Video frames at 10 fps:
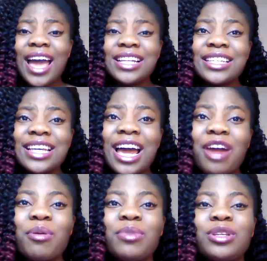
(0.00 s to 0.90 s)

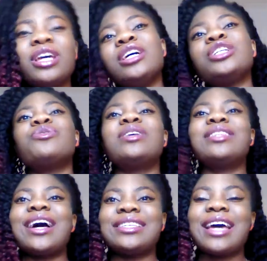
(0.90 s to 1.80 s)
I remember
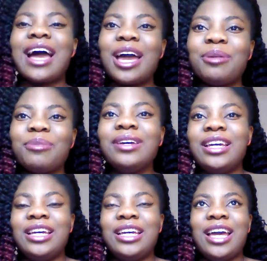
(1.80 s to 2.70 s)
during that time,
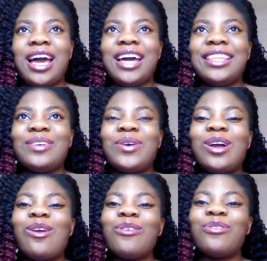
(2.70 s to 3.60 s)
there
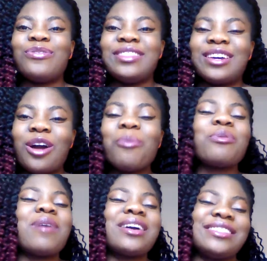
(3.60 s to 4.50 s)
were a lot of
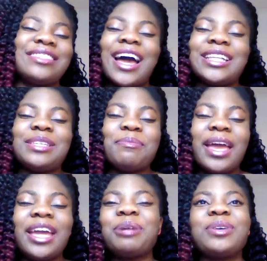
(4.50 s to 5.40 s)
compromises I had to
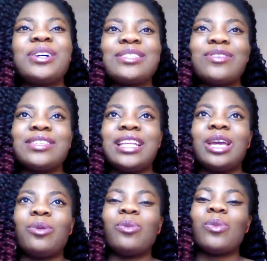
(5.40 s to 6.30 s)
make, because
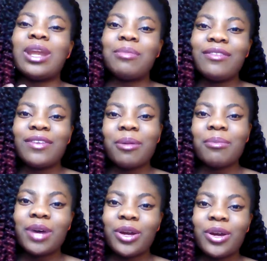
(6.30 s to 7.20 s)
obviously when I'm living
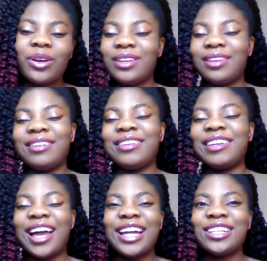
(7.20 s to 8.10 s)
on my own,
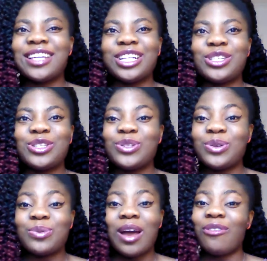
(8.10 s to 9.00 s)
I just
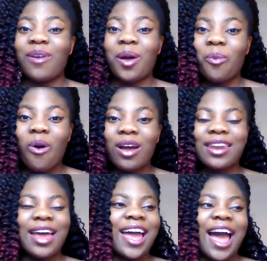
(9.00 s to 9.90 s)
do whatever I
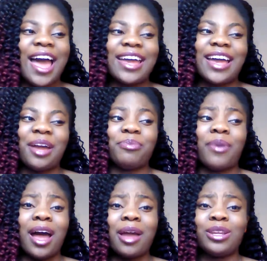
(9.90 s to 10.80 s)
want. I
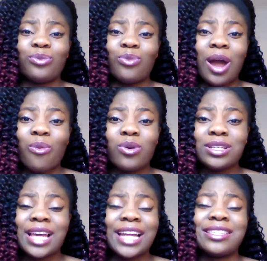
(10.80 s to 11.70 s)
buy what I
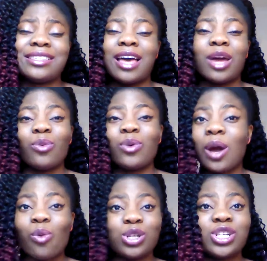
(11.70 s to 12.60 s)
want. I decide what
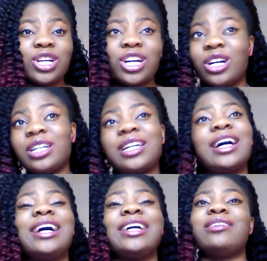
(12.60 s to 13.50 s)
I want to cook,
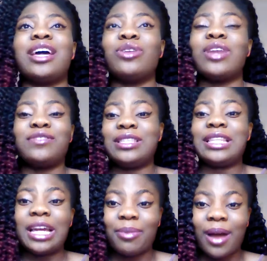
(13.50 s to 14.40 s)
and I don't have to
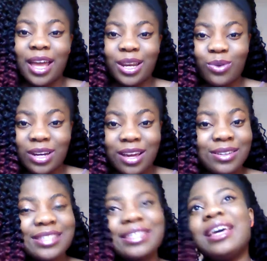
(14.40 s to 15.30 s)
think about anyone
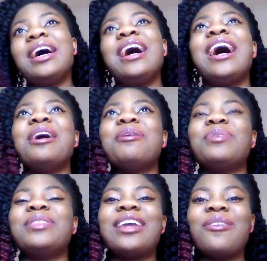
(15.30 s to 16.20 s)
else.
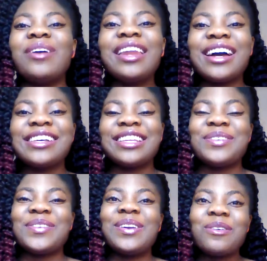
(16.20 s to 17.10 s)
But then I realized that
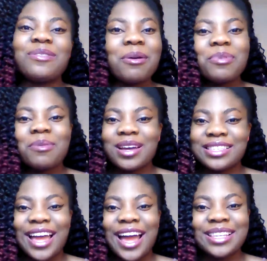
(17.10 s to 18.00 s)
there were a lot of
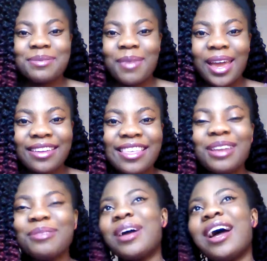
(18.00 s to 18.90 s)
compromises I had to make.
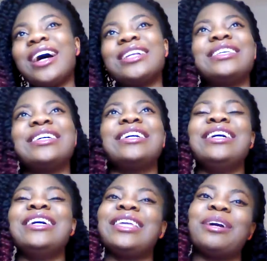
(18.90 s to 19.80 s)
Then I had to
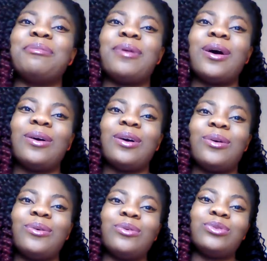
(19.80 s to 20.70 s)
think about,
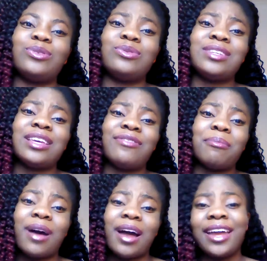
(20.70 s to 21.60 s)
if
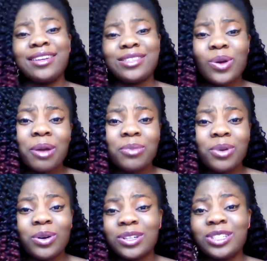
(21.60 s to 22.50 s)
I'm buying soy
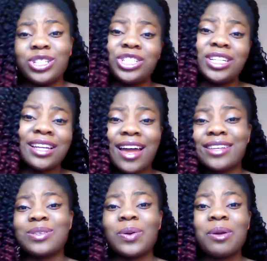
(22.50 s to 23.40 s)
milk, does she
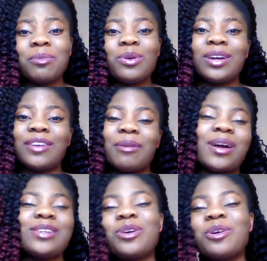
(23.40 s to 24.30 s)
like soy milk? If I
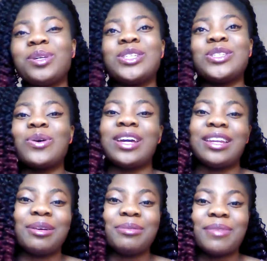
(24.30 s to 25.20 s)
buy soy milk, she's not
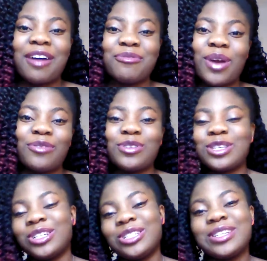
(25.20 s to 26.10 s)
going to have
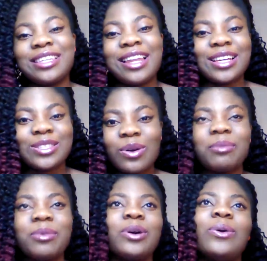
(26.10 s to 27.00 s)
breakfast because she doesn't like
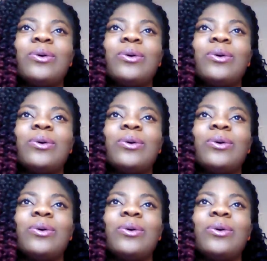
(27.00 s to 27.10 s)
soy milk.